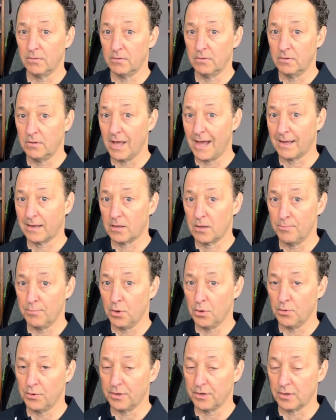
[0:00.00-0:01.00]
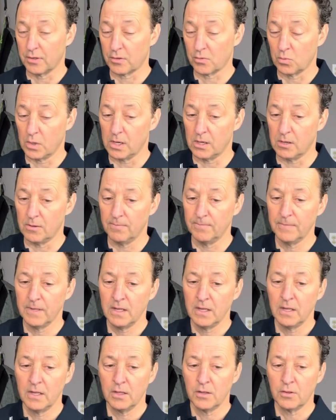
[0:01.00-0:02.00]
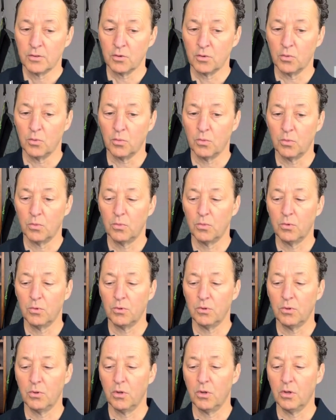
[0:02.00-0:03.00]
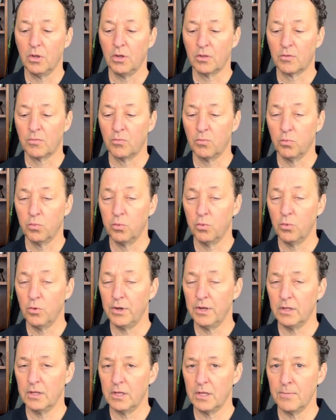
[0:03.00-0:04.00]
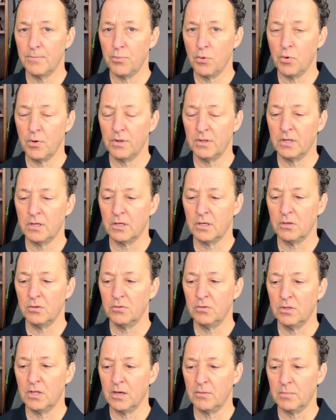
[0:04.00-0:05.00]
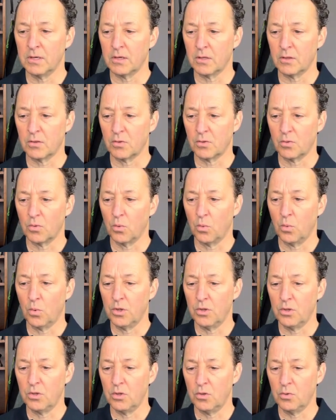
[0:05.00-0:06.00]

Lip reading: that component as well. So it's really important that you do that, because when